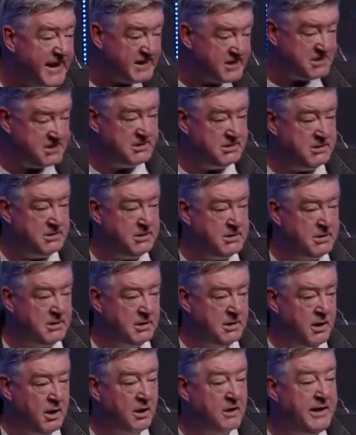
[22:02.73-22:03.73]
age
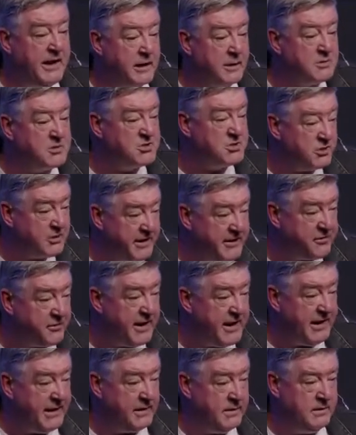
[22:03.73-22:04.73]
until I was
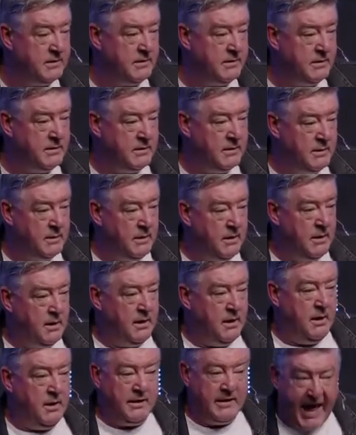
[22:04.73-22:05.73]
33.
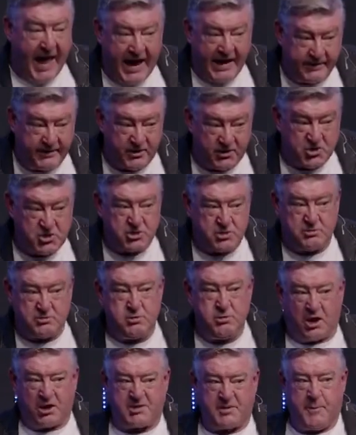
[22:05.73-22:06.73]
Lied to
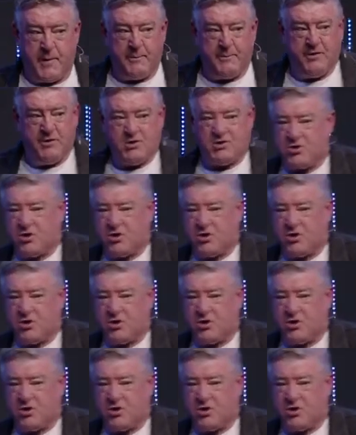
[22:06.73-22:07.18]
lots of people in the